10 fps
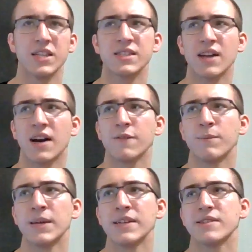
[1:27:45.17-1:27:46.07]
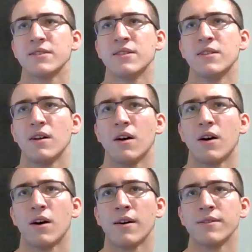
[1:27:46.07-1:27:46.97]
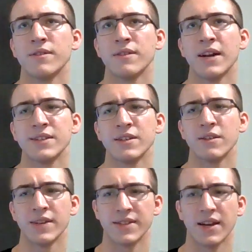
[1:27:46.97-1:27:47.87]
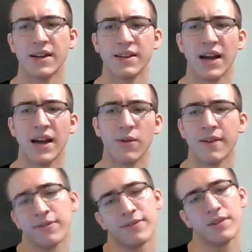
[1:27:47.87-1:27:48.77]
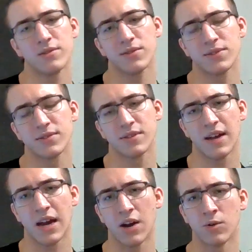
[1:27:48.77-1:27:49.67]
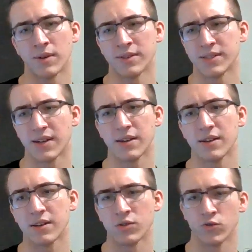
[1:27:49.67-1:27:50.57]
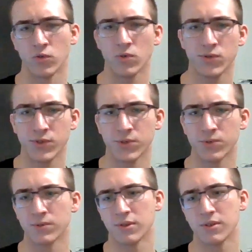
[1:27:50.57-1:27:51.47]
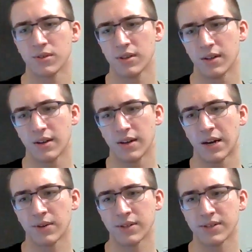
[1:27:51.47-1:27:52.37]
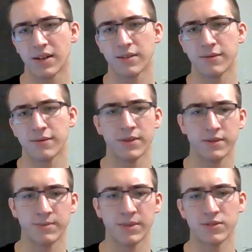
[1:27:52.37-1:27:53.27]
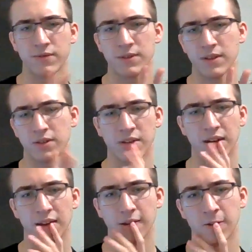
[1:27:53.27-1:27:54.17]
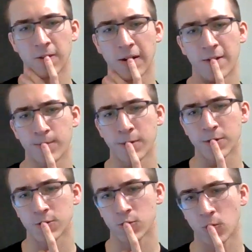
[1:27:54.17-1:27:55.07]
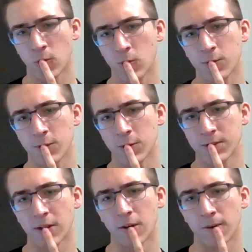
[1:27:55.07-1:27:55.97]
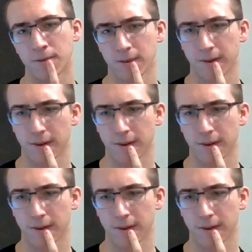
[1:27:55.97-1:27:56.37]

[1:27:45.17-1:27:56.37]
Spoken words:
is kind of based on the idea of anxiety and how that feels, how anxiety controls you, how anxiety makes you feel like you don't have much control over yourself.